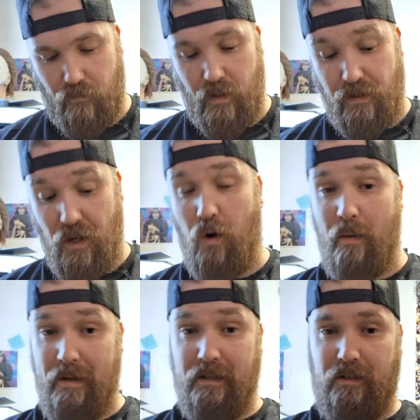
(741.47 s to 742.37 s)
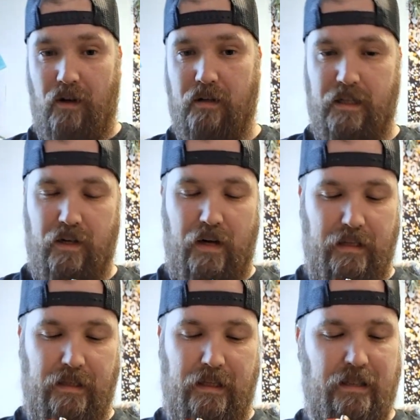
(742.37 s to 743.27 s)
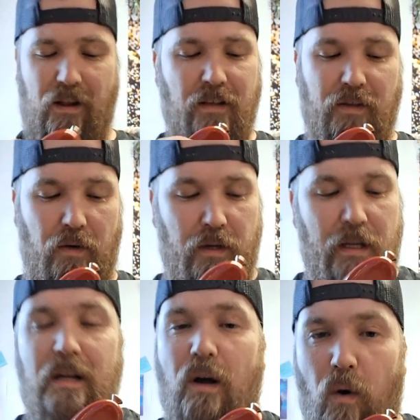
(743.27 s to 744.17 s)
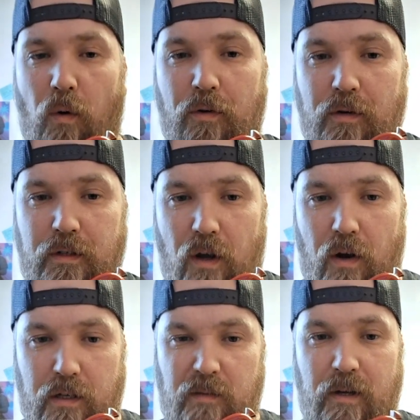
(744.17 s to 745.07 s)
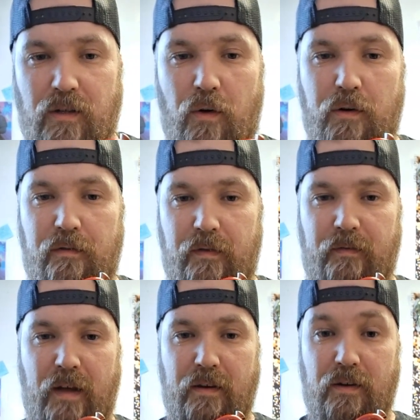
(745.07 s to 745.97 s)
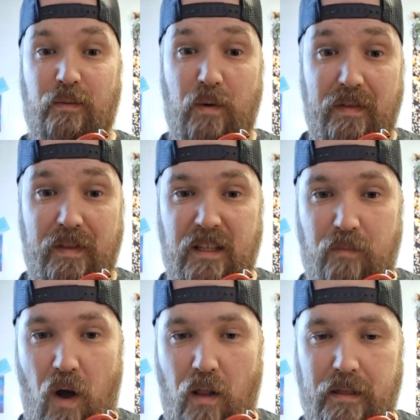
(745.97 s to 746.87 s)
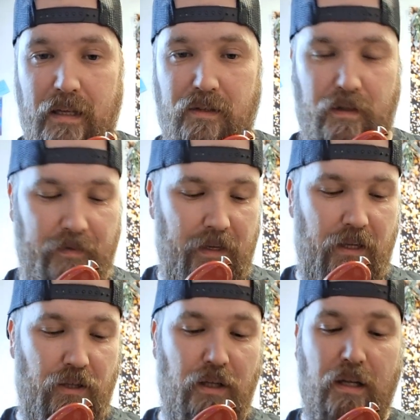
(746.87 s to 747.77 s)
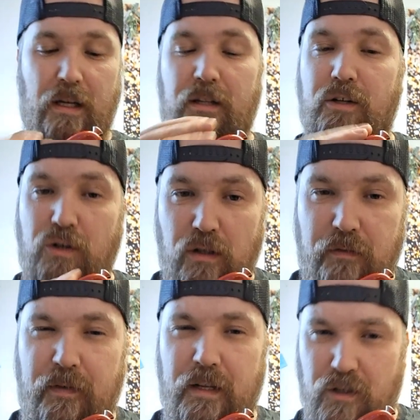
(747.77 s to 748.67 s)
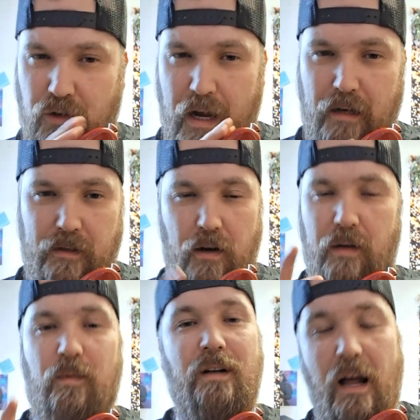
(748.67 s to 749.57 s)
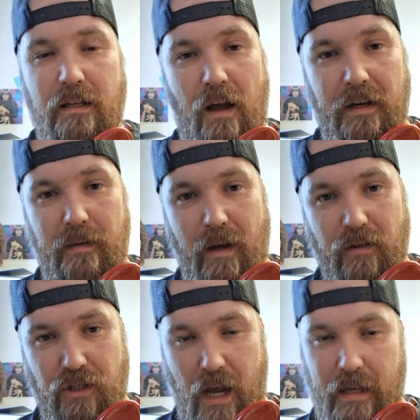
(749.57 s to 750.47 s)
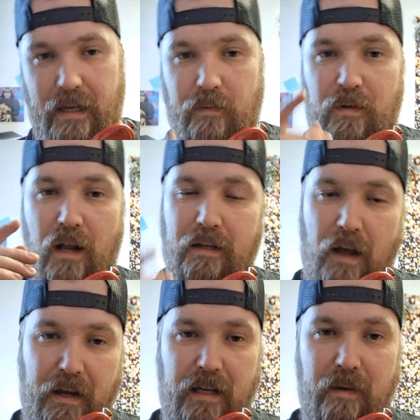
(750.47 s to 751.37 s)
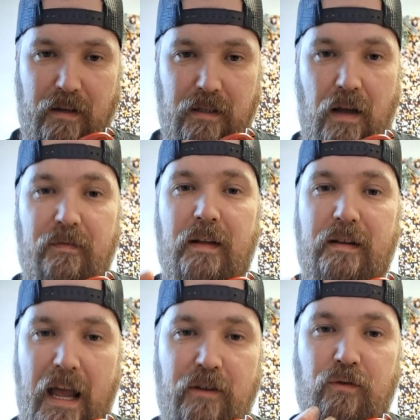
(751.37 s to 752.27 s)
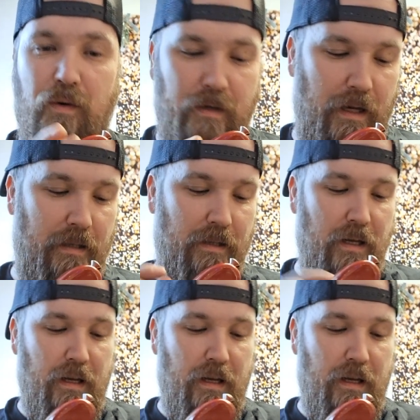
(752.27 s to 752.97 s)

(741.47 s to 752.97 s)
So I'm in Guitar Center and I see this. And also, older guitars, special order Fenders with this polyester finish. There's usually finish cracks starting. We're not talking about checking. We're not talking about stuff that Nitro does.